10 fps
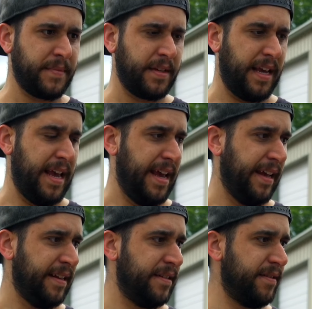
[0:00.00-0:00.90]

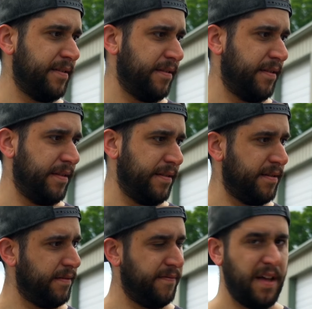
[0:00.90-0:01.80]
and
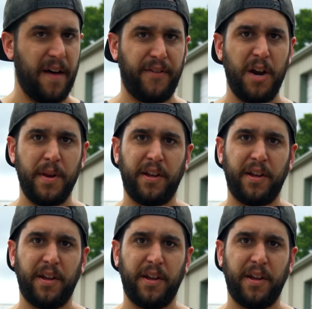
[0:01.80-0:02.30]
not very many